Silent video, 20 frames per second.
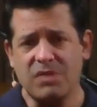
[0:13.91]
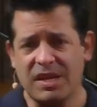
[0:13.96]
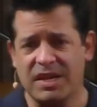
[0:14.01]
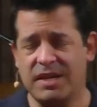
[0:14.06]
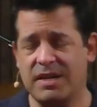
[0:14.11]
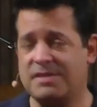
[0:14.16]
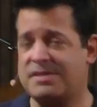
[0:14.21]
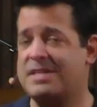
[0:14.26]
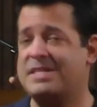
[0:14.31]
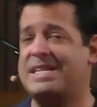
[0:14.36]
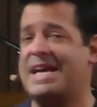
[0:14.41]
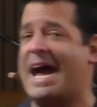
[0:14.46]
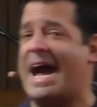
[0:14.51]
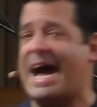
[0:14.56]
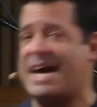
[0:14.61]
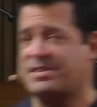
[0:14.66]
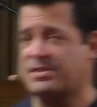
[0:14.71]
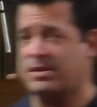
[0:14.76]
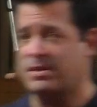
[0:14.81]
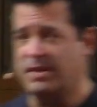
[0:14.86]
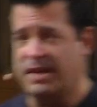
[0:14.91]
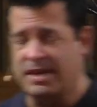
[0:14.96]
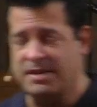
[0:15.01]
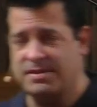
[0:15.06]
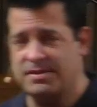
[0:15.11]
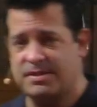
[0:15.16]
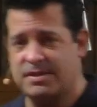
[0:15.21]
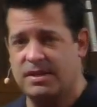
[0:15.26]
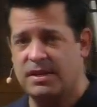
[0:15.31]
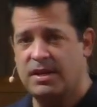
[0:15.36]
It is a task
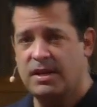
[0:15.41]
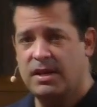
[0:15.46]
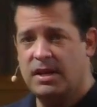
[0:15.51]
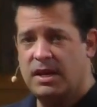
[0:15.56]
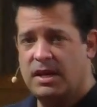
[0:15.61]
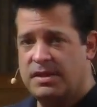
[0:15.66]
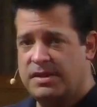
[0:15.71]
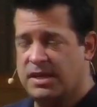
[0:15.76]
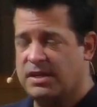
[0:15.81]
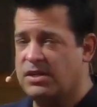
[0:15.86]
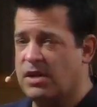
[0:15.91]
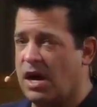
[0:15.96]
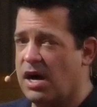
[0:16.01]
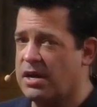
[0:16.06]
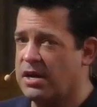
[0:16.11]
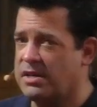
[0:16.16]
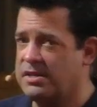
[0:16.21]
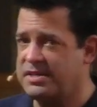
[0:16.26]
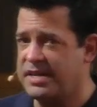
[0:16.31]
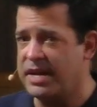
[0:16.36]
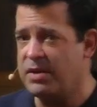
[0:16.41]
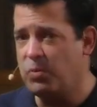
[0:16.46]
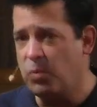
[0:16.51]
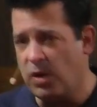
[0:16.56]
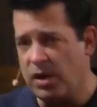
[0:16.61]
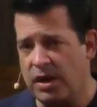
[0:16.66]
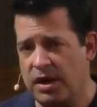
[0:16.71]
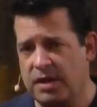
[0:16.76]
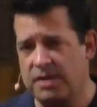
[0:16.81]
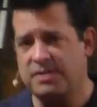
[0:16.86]
list that God on day
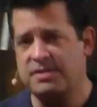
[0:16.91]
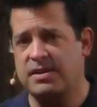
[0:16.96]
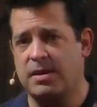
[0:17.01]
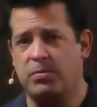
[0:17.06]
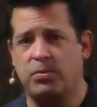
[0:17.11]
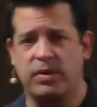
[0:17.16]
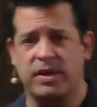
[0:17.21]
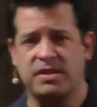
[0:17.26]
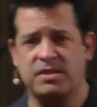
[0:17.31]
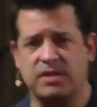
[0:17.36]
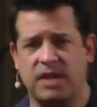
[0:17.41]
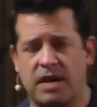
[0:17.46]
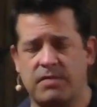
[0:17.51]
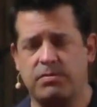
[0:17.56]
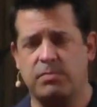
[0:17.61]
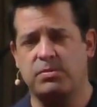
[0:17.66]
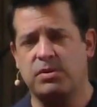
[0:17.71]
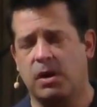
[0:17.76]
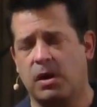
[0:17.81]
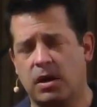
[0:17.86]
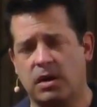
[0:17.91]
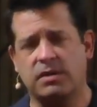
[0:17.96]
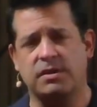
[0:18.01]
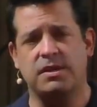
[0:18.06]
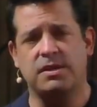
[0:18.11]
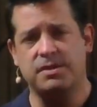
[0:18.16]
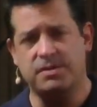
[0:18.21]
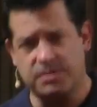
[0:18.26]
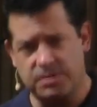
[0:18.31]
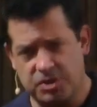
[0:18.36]
1 separates light from
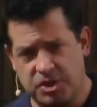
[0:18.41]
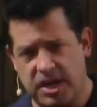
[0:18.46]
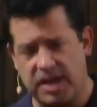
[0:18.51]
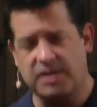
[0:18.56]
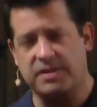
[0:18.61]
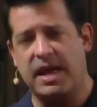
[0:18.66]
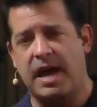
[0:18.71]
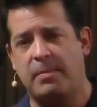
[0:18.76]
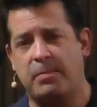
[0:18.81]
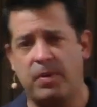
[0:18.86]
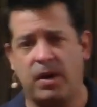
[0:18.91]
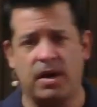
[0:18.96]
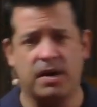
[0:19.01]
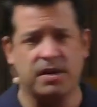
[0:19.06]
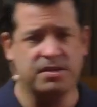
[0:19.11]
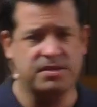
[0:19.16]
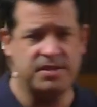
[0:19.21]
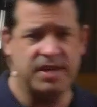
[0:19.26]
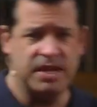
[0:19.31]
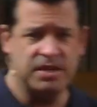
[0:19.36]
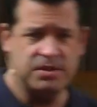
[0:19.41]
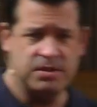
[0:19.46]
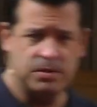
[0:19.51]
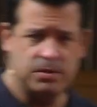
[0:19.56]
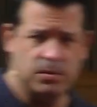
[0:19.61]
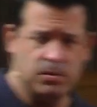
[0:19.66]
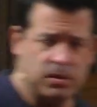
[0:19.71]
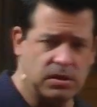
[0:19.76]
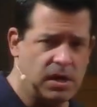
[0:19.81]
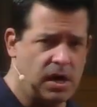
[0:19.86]
darkness, check that box. Day
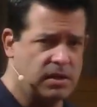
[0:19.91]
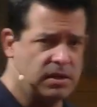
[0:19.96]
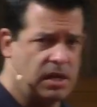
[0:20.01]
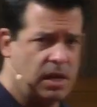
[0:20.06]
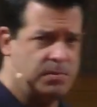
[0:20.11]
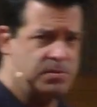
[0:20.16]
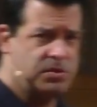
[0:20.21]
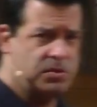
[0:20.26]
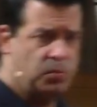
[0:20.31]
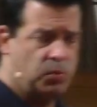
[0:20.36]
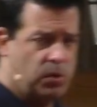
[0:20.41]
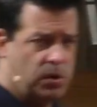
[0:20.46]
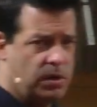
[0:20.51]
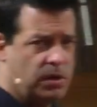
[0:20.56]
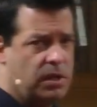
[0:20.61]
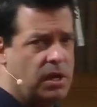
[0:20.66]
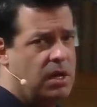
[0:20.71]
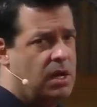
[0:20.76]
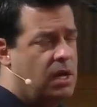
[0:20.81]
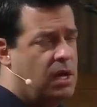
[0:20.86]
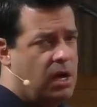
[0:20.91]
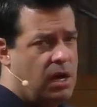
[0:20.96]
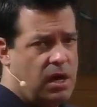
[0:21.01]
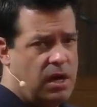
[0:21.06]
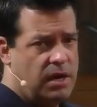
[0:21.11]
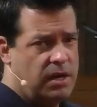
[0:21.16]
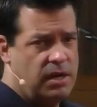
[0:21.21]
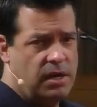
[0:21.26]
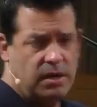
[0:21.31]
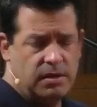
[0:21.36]
2, God comes to work
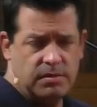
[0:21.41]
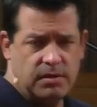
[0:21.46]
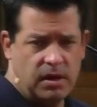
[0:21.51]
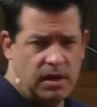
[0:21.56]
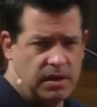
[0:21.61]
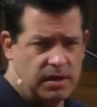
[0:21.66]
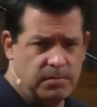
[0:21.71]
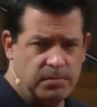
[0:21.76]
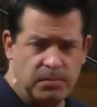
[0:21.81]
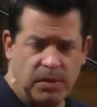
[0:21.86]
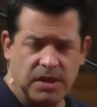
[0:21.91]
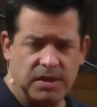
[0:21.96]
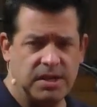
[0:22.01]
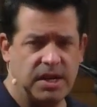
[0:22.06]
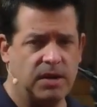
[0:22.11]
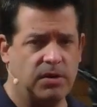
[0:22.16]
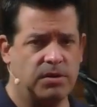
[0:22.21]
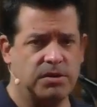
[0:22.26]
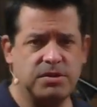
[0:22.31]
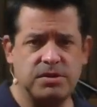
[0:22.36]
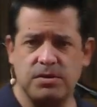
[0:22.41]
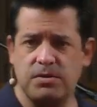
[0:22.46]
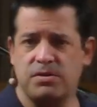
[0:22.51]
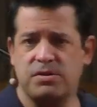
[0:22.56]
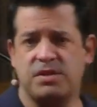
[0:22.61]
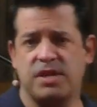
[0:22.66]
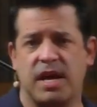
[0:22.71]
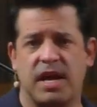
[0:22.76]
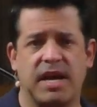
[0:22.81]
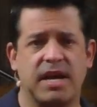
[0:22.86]
on a Monday or a
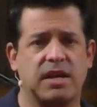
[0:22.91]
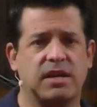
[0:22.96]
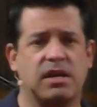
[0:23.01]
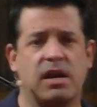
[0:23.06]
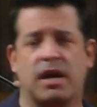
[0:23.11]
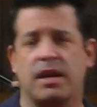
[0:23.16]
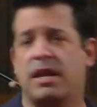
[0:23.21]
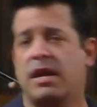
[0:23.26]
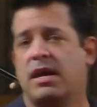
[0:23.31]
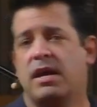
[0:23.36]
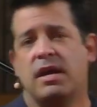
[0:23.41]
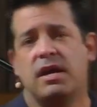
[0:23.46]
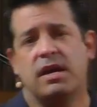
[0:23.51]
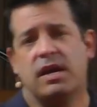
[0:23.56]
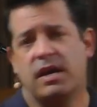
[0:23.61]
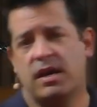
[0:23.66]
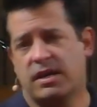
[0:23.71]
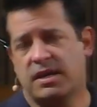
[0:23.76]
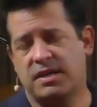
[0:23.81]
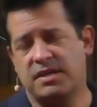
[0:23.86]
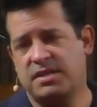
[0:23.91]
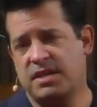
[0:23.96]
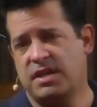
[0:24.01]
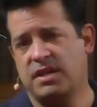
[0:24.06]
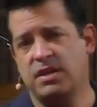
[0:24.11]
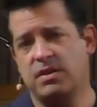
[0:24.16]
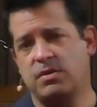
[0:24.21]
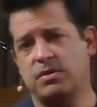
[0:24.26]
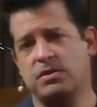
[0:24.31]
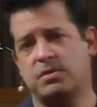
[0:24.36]
Tuesday, and God
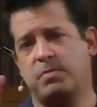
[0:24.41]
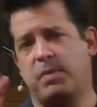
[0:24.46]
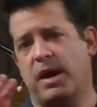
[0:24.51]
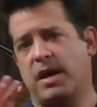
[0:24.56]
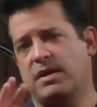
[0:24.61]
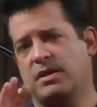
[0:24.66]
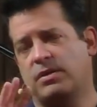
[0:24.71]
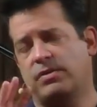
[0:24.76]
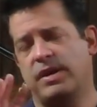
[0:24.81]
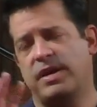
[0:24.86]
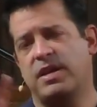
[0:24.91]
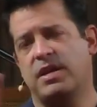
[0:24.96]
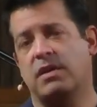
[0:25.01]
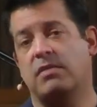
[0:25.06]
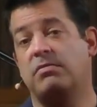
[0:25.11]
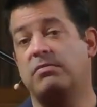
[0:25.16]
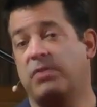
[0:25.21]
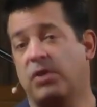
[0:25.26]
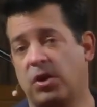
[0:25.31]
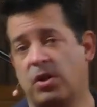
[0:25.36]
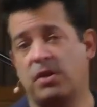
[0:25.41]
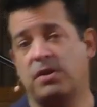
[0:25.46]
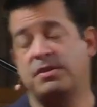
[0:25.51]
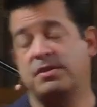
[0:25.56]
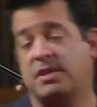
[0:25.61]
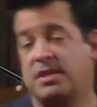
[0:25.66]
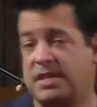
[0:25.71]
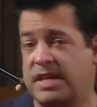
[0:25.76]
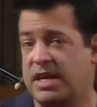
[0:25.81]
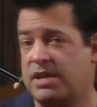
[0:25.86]
continues by creating a
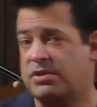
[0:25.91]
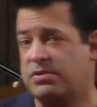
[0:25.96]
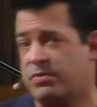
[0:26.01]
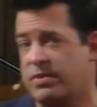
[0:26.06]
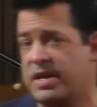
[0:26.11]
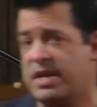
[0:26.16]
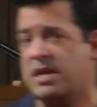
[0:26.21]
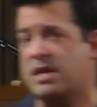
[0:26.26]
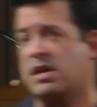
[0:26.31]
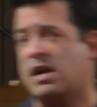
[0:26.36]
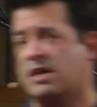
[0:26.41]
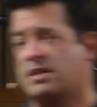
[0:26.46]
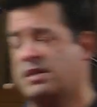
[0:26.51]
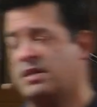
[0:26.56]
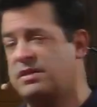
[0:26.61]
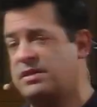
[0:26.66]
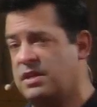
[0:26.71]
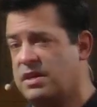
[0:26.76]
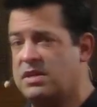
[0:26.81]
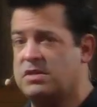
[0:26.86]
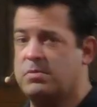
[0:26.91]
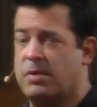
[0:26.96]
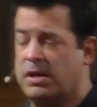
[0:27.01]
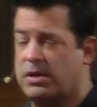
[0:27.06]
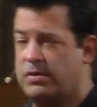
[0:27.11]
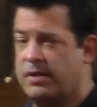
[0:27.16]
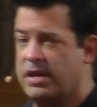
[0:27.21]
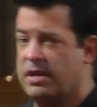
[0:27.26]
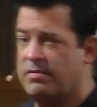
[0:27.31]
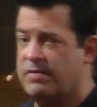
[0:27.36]
vault. And day 3, God continues by
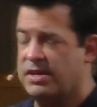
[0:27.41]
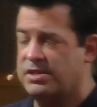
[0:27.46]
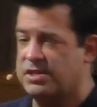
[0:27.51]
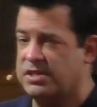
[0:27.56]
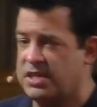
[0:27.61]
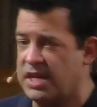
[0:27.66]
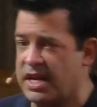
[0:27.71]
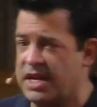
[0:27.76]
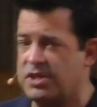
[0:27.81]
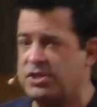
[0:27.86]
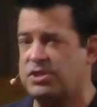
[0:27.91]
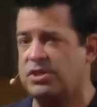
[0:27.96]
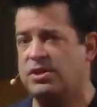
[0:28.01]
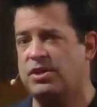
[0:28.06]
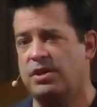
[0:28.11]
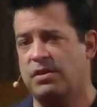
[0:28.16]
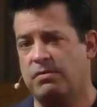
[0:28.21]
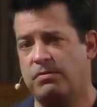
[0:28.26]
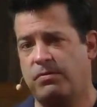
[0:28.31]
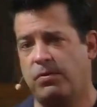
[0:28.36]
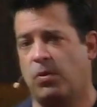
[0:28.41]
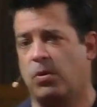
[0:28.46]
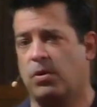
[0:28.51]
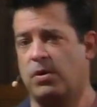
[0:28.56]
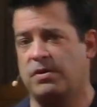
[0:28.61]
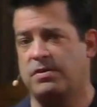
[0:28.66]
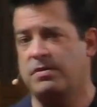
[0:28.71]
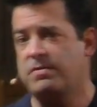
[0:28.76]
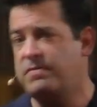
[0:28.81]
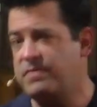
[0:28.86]
creating vegetation, and
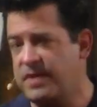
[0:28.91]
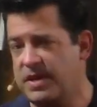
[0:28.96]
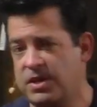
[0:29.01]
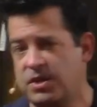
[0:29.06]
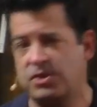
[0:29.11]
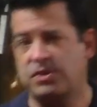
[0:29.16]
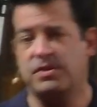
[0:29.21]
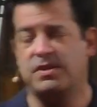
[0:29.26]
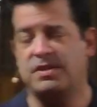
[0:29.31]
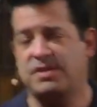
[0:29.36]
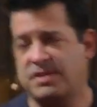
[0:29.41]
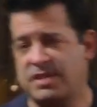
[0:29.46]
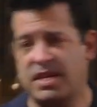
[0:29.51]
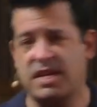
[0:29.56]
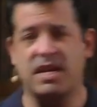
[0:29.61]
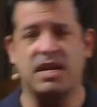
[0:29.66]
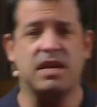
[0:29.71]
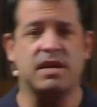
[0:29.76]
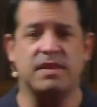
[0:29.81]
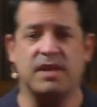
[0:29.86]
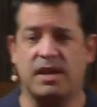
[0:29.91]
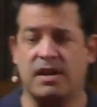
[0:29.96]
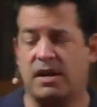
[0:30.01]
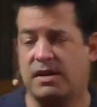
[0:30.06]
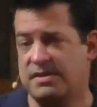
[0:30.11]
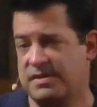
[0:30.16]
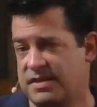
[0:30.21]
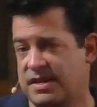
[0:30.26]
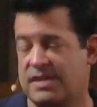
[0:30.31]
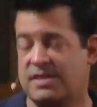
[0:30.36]
4, and the fish, and the sea, and then
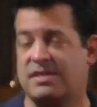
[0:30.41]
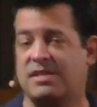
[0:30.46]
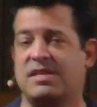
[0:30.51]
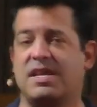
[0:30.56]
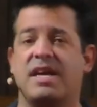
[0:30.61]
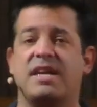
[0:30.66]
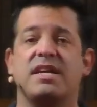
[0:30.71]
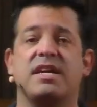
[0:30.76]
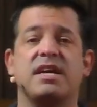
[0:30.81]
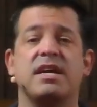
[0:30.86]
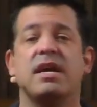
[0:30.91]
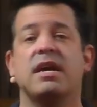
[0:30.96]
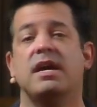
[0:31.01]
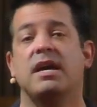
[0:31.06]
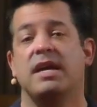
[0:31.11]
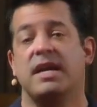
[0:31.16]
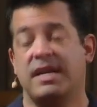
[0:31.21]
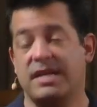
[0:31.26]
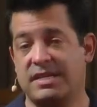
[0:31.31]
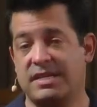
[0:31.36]
on 6, and then he